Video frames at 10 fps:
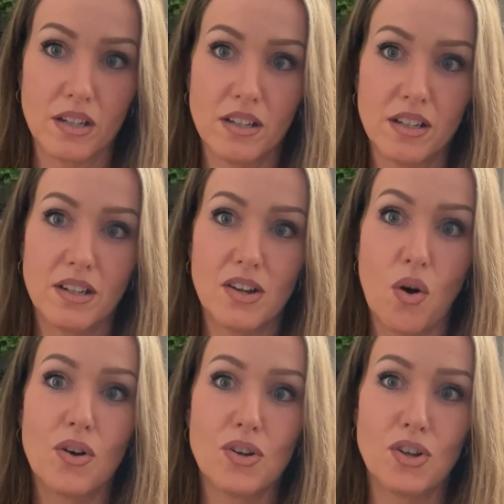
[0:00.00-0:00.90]
long.
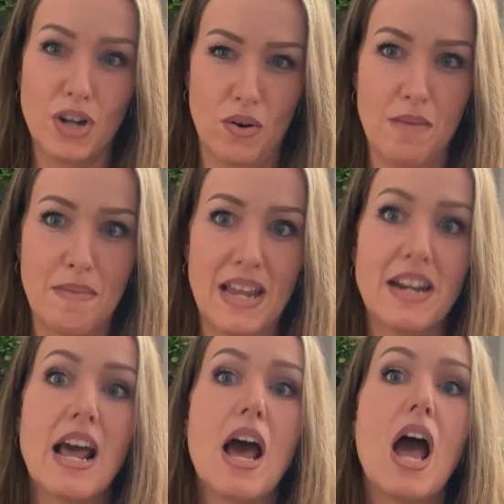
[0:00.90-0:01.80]
You know what I
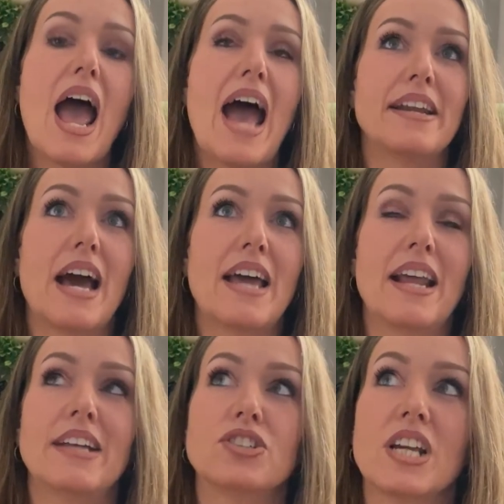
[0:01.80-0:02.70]
mean?
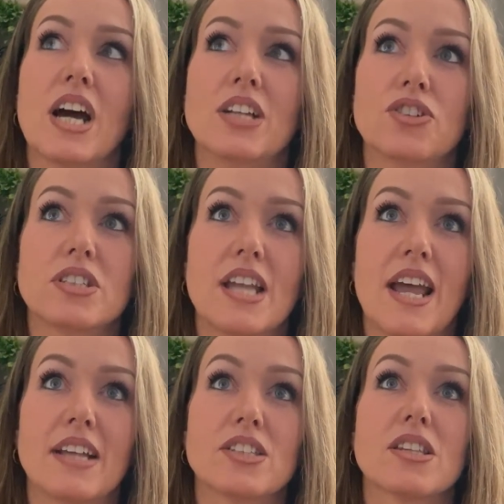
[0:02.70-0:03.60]
And she
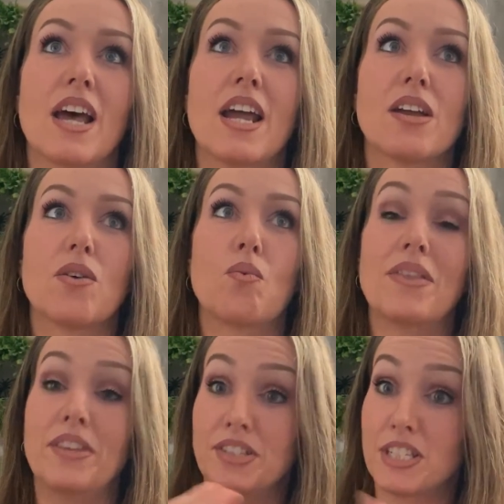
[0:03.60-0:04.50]
understands like
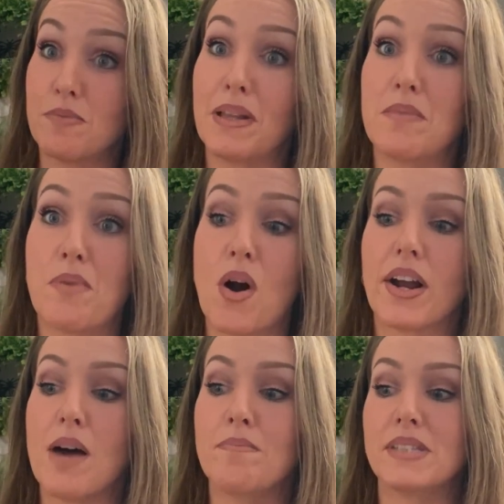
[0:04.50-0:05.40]
when the discipline
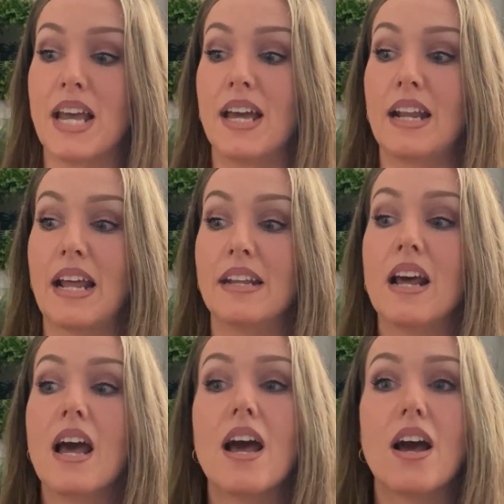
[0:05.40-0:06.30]
part comes in
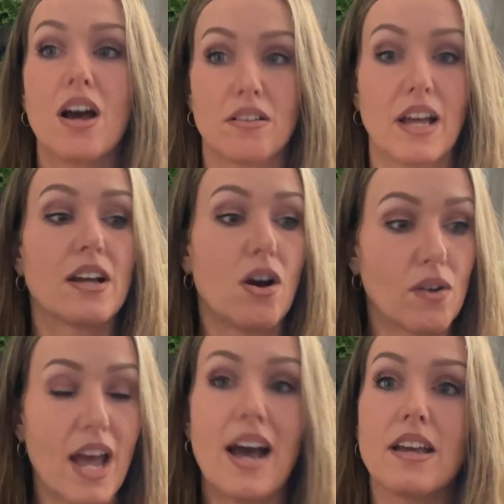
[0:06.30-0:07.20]
and like,
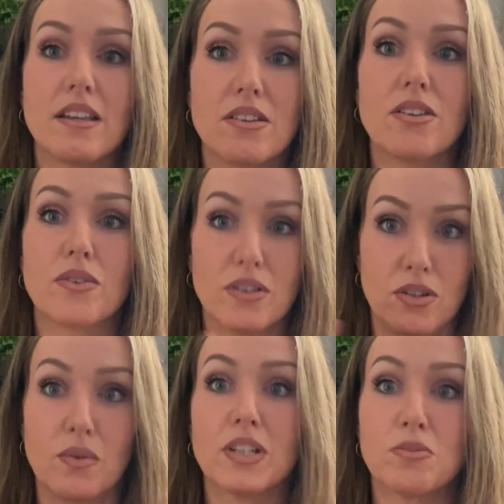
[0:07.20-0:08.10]
okay,
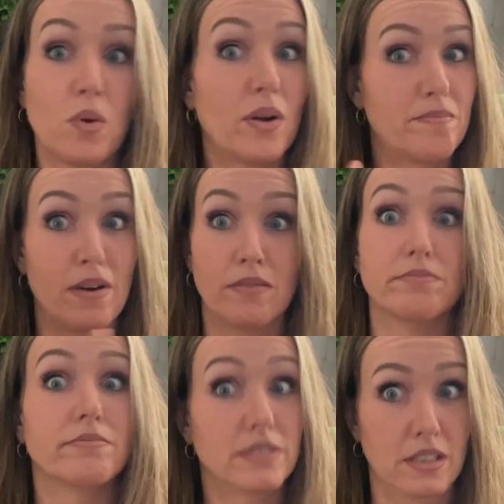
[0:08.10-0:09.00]
you explore,
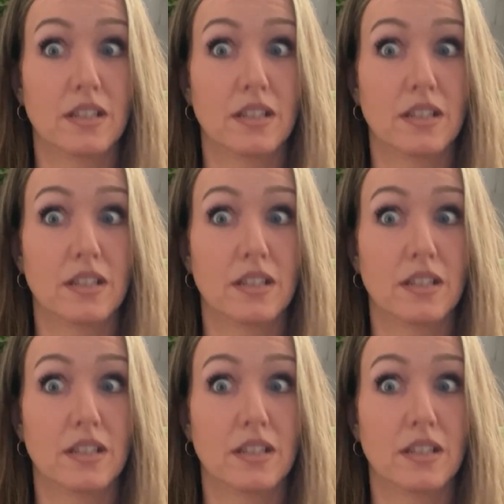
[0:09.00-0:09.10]
but